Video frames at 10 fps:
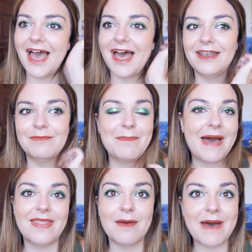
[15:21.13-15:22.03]
And my
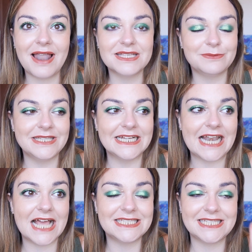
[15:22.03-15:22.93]
pan palette's been
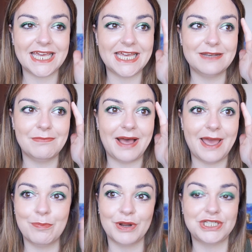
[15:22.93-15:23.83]
neglected,
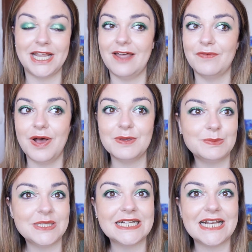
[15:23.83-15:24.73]
my project level up's
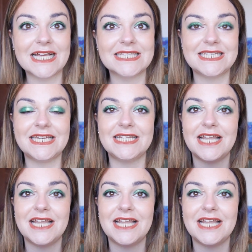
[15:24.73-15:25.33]
been neglected.